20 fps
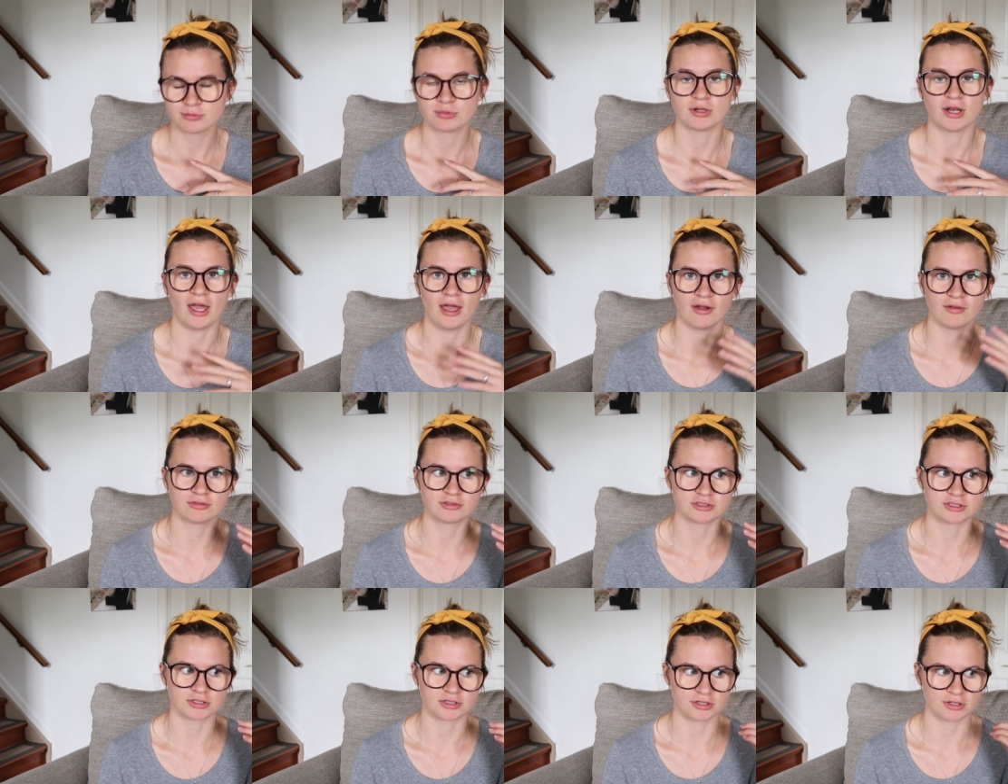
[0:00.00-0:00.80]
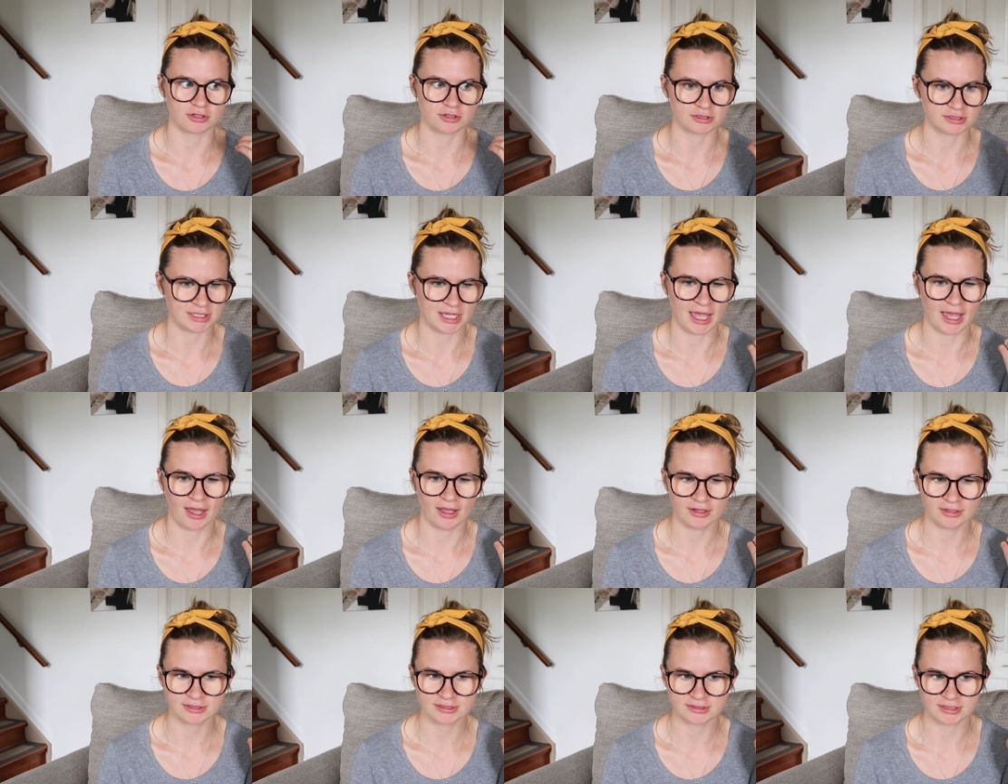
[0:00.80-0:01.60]
but after
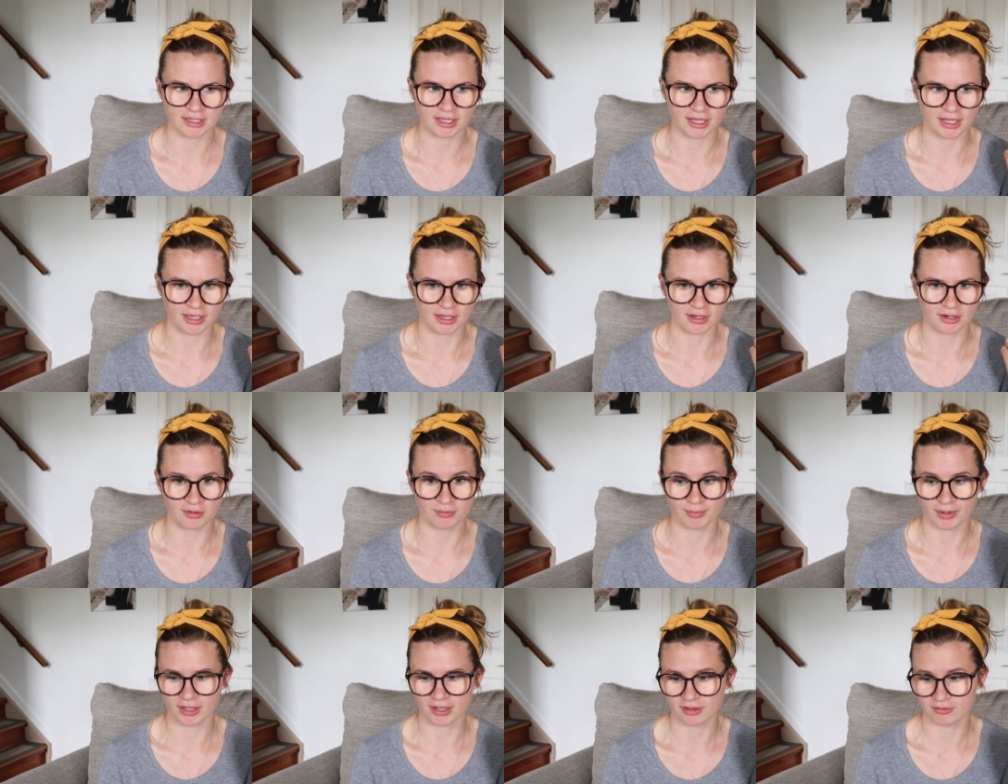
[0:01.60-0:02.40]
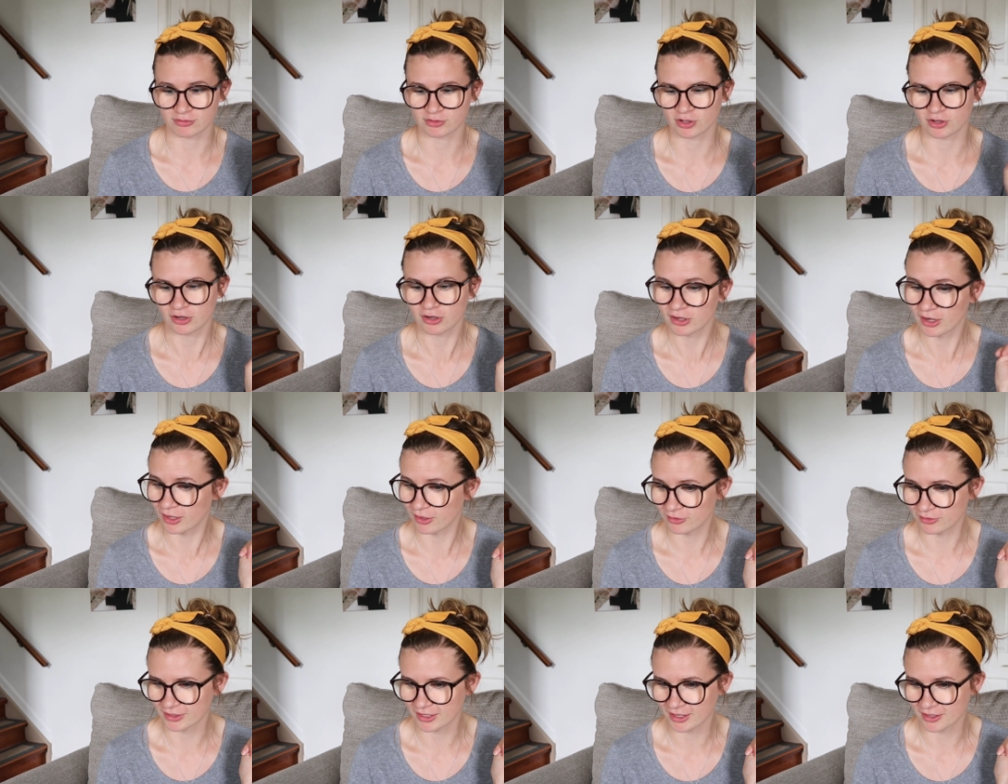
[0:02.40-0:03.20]
tax and my gift card, I
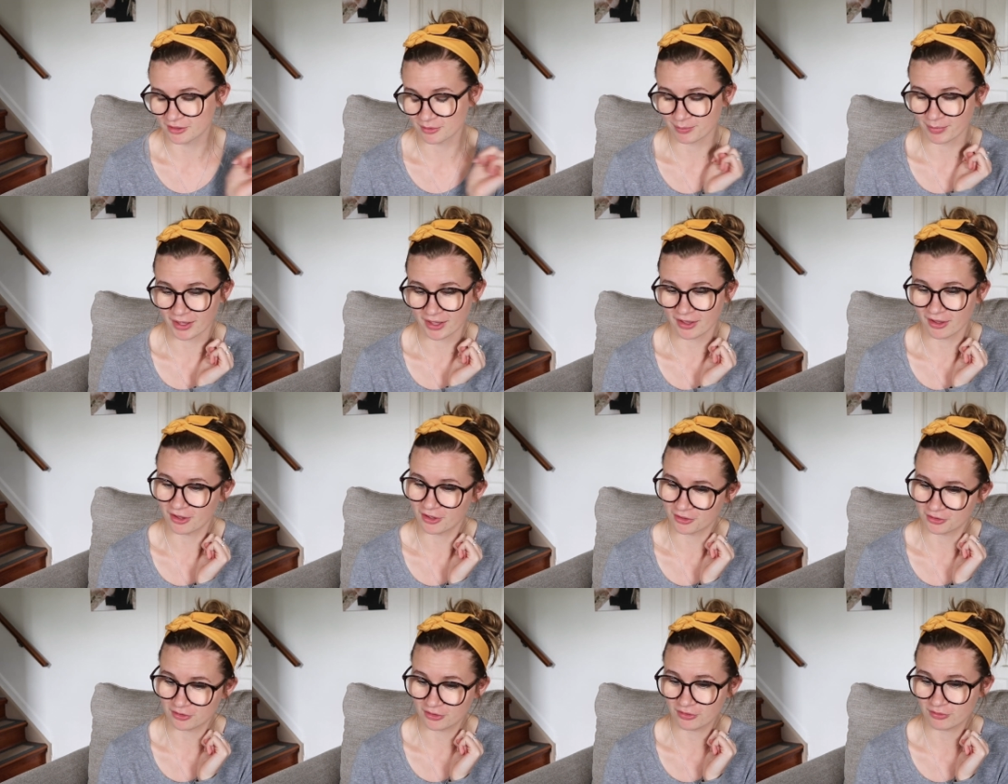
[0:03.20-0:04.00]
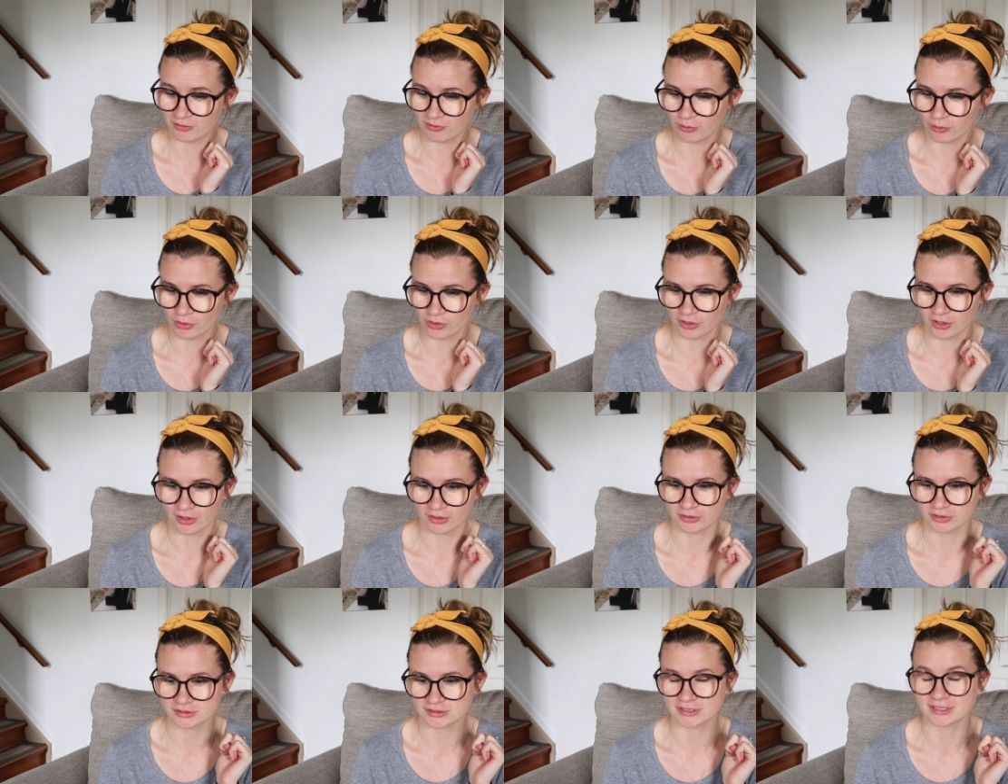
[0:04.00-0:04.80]
only had to pay one hundred four
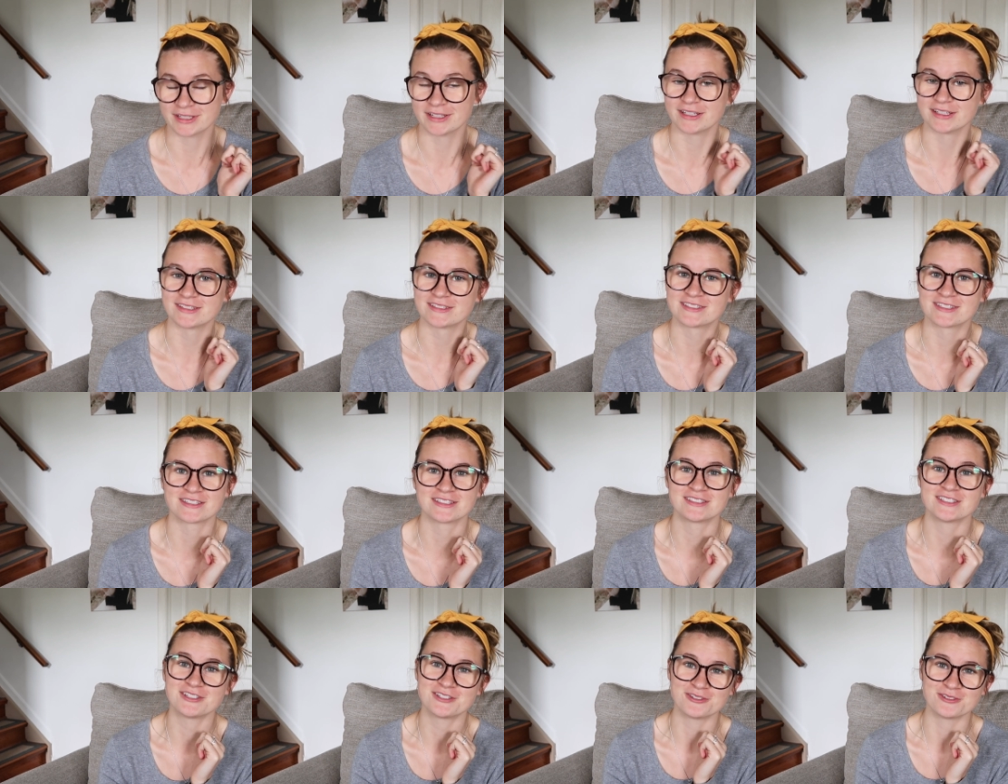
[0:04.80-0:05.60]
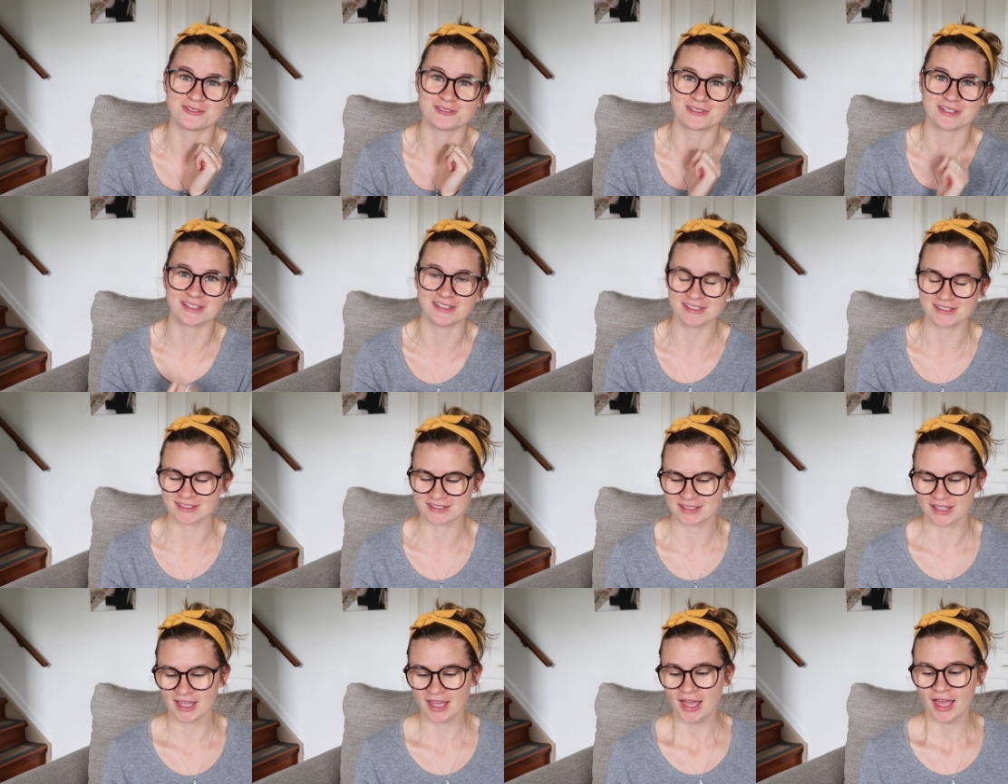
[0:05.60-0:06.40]
dollars and sixty-two
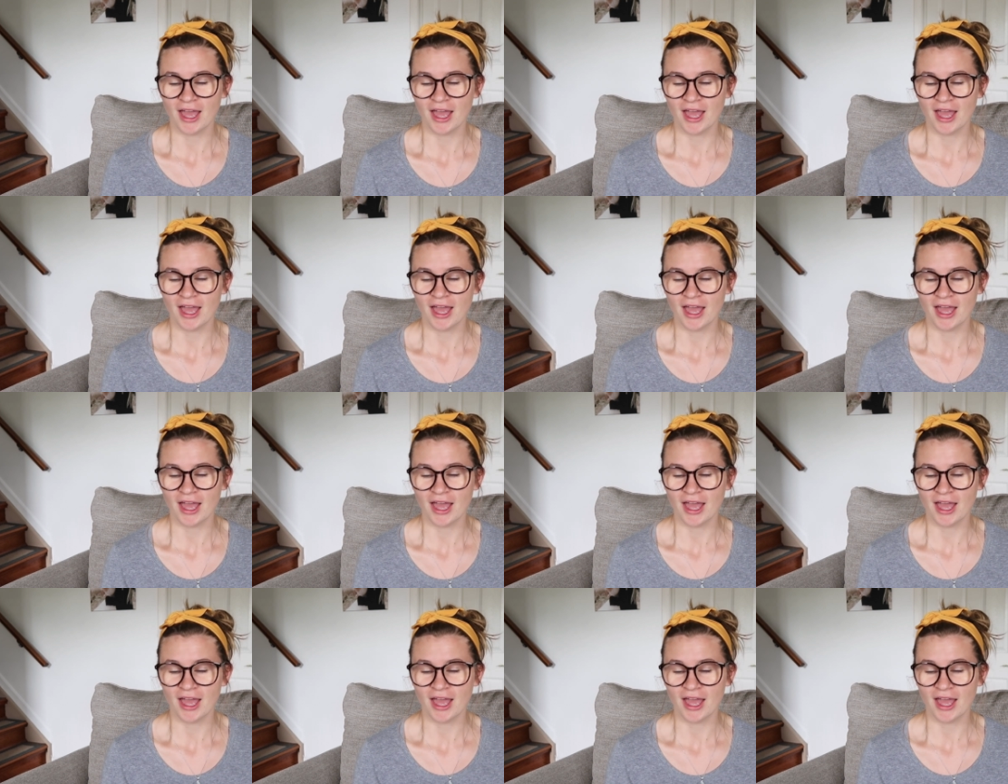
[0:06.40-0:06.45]
cents.